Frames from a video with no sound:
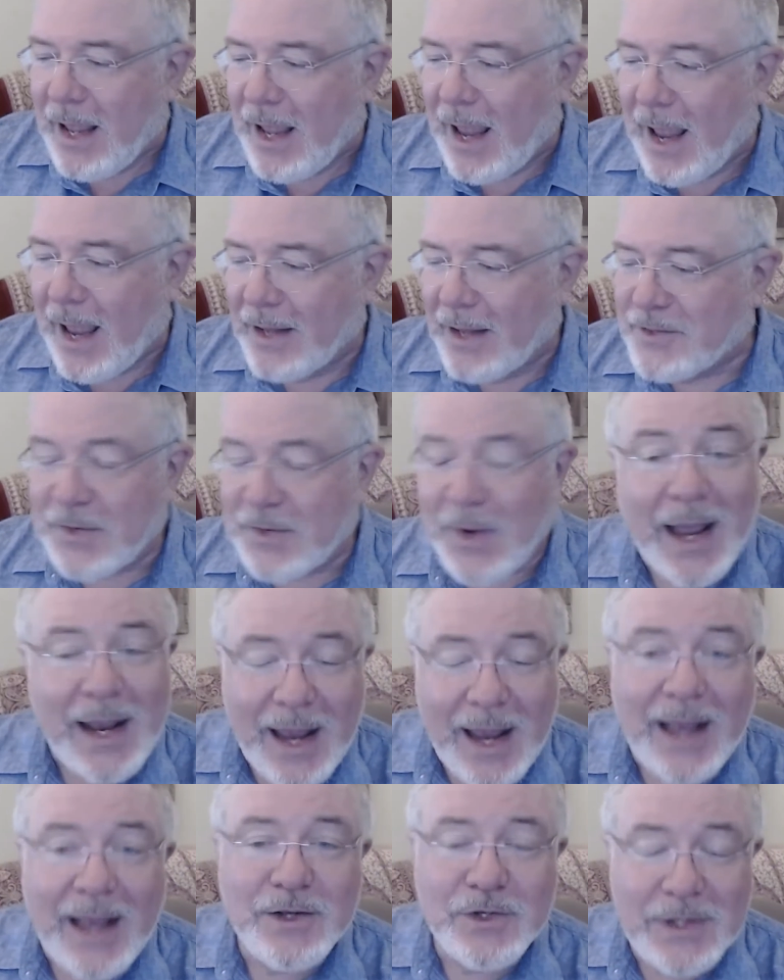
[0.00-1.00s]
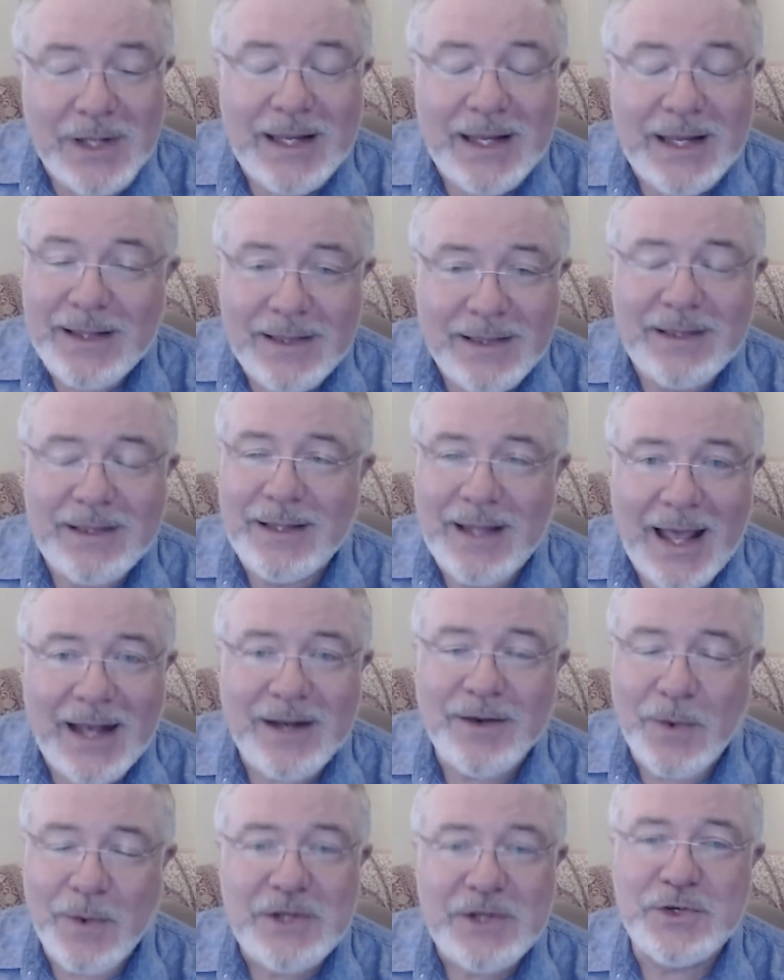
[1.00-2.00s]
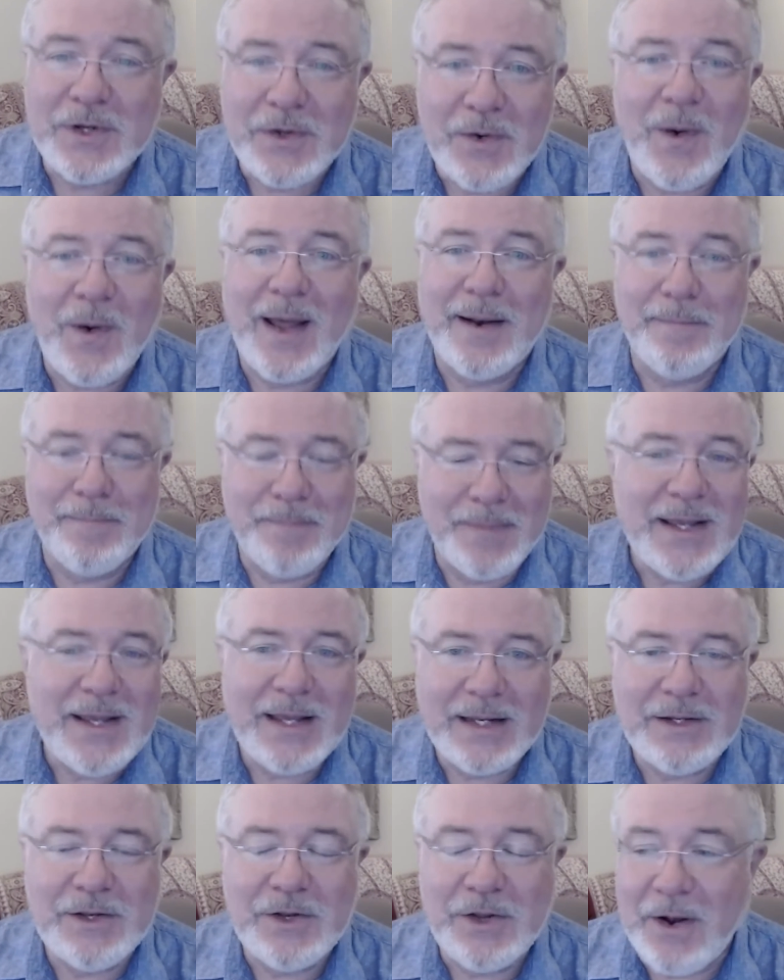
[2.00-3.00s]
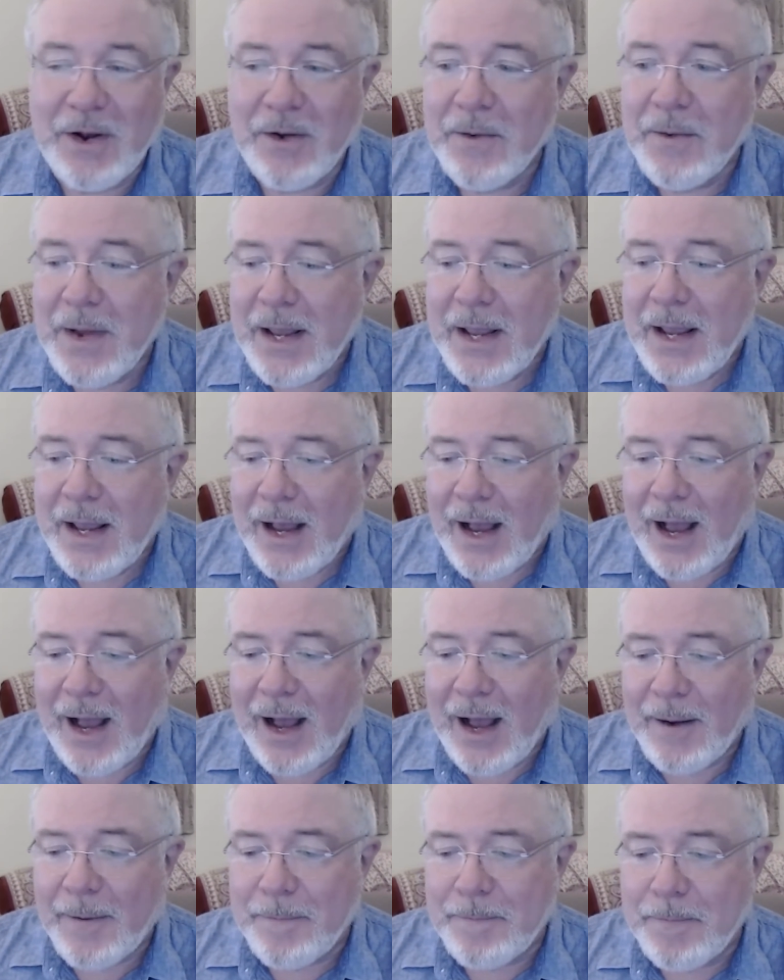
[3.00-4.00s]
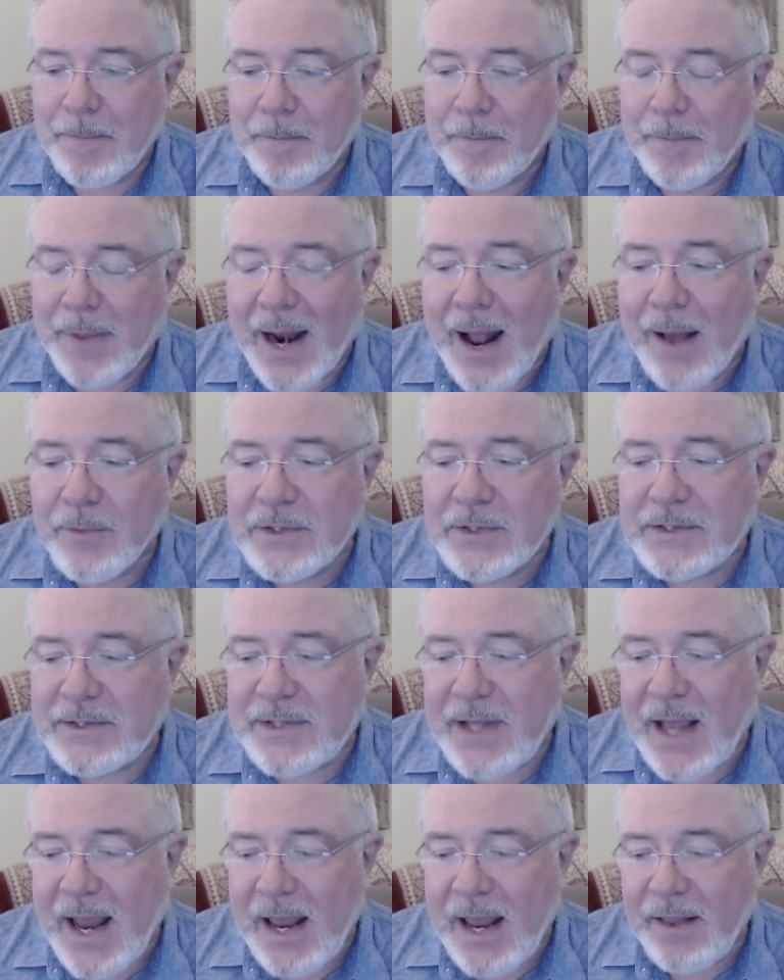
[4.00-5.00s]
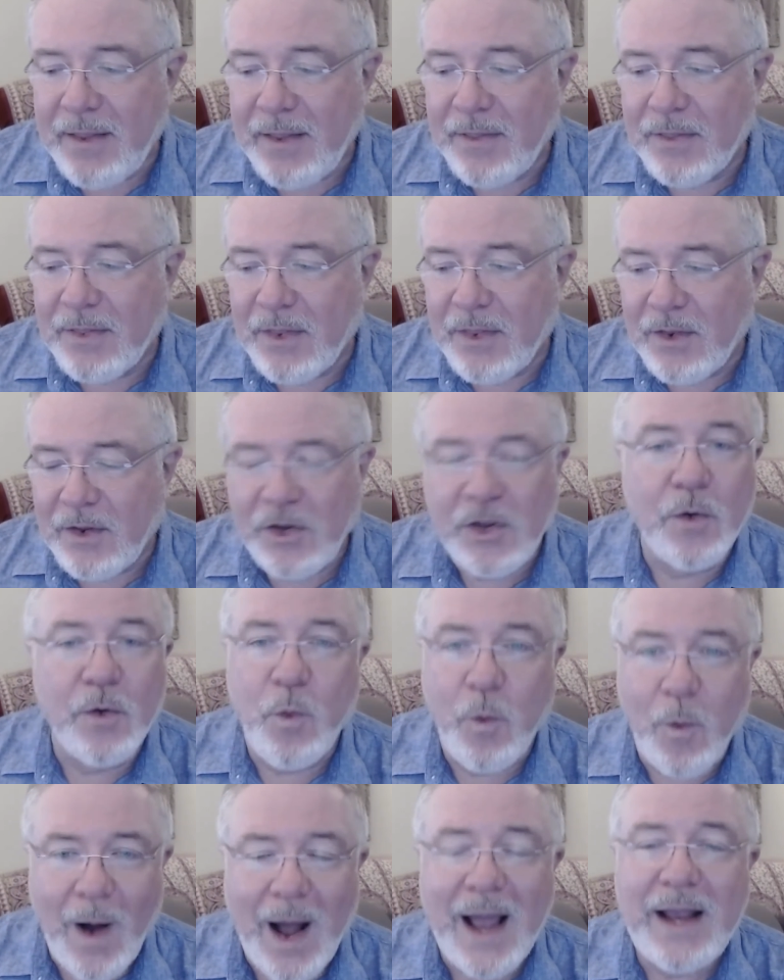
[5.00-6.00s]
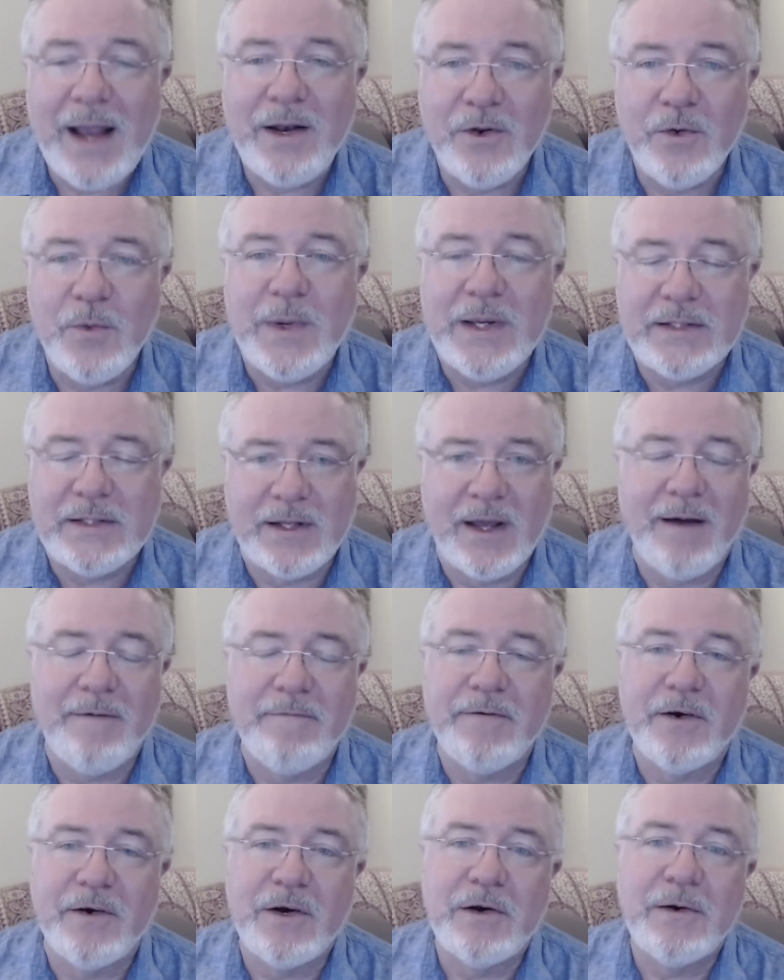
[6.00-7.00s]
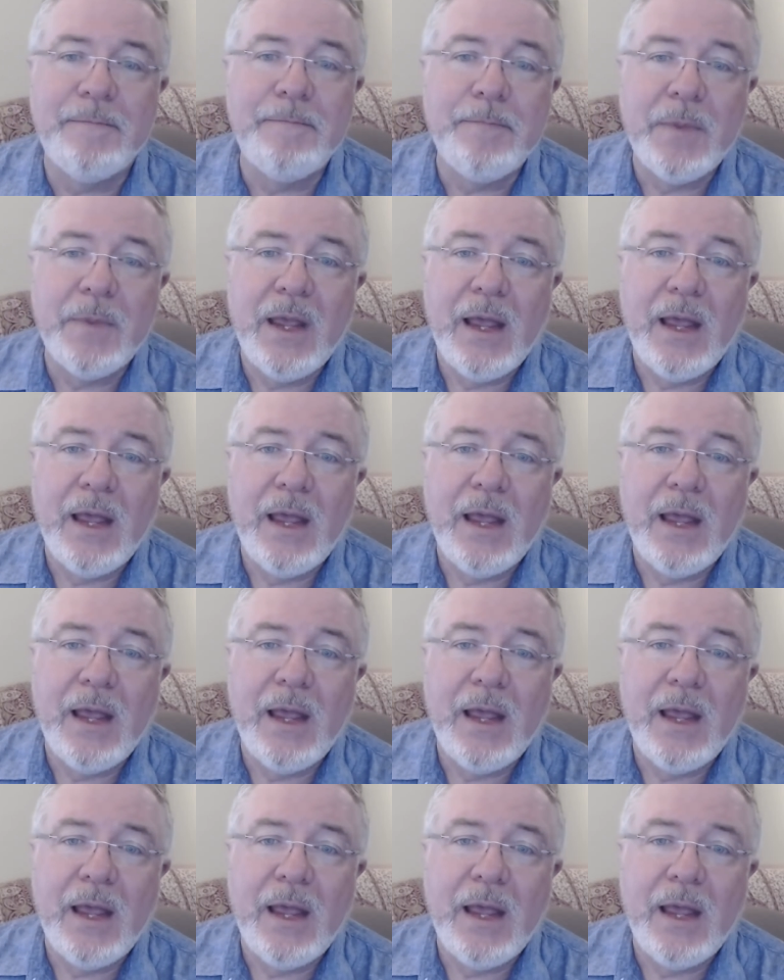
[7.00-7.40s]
And so I actually get that question quite a bit. But I would say, why do we suffer?